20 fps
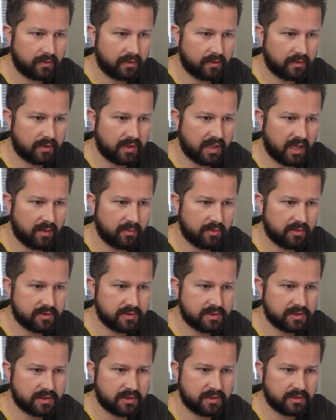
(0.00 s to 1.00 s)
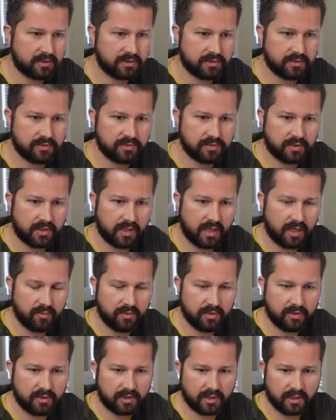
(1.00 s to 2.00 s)
Go to cameras, choose your
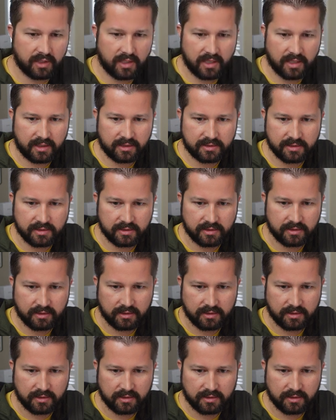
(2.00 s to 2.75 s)
camera, connect.